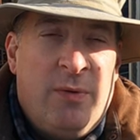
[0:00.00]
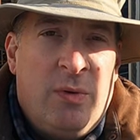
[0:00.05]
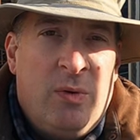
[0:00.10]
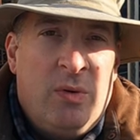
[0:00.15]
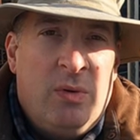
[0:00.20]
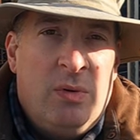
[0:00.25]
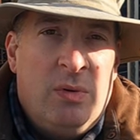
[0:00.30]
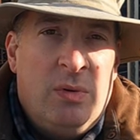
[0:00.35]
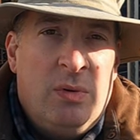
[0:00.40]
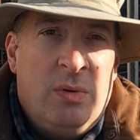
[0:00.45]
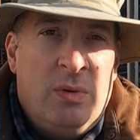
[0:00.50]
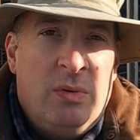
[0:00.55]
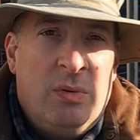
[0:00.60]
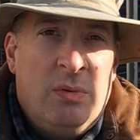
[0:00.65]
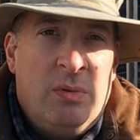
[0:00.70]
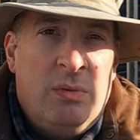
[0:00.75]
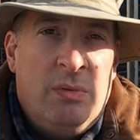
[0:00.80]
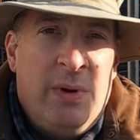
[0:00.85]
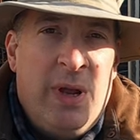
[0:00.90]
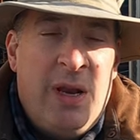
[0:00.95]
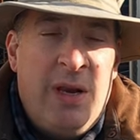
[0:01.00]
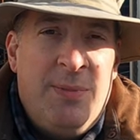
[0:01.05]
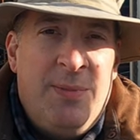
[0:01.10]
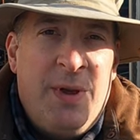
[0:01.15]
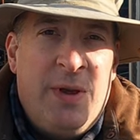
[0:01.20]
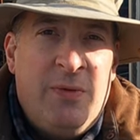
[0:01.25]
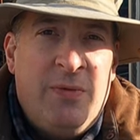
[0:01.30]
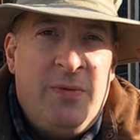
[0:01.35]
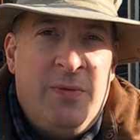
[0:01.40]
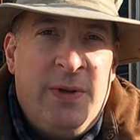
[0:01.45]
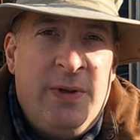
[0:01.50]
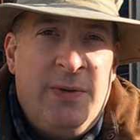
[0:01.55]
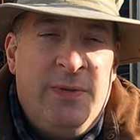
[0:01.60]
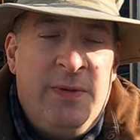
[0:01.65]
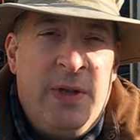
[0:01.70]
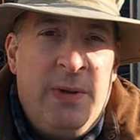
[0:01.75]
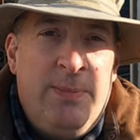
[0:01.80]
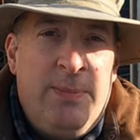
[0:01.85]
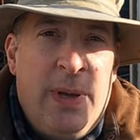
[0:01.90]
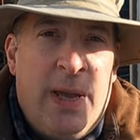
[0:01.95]
for around about
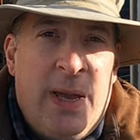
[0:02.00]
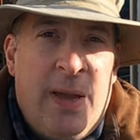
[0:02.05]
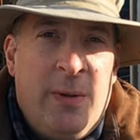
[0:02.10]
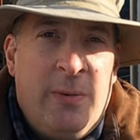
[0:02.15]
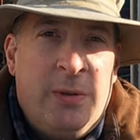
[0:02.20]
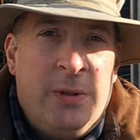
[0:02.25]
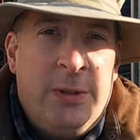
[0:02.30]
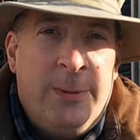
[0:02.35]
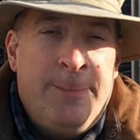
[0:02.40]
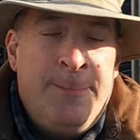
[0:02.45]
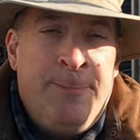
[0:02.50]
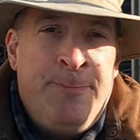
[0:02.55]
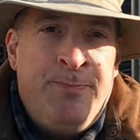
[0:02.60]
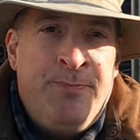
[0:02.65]
£50.